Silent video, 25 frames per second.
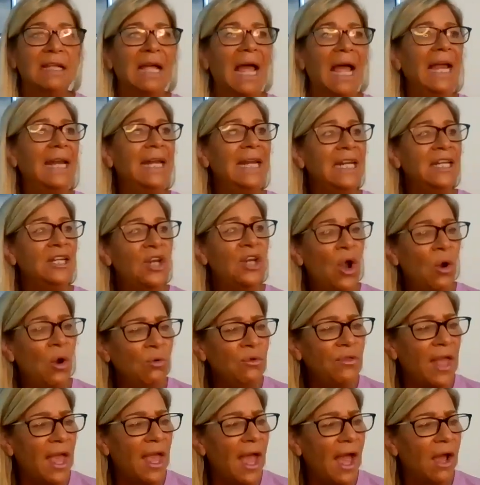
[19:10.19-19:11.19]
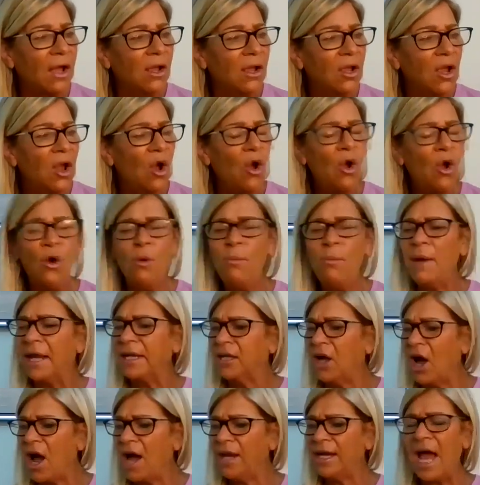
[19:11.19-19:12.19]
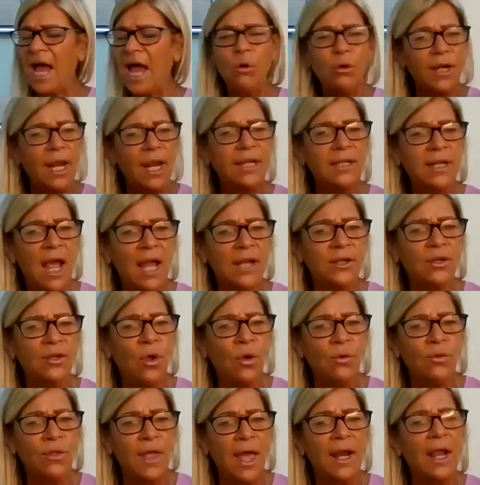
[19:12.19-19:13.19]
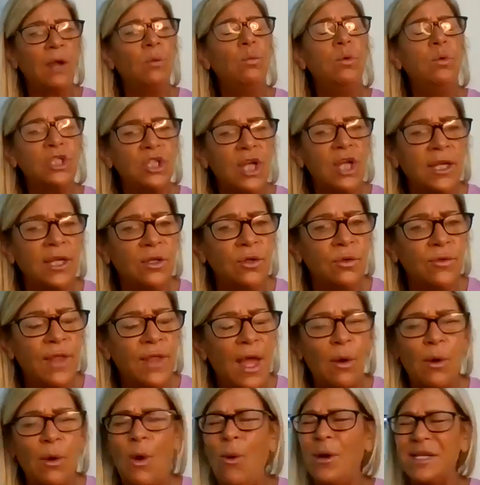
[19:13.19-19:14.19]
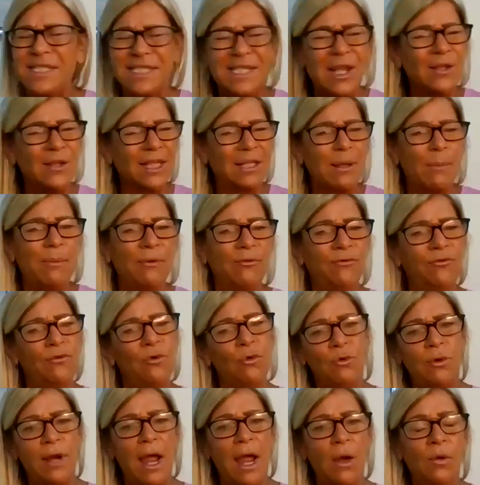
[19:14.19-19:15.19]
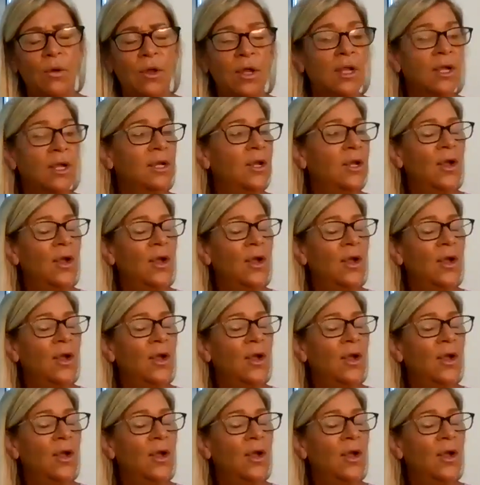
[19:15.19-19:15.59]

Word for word: I didn't know that. Oh my God, how could I not know that? I wish I knew that. Oh, I sound like a buffoon now.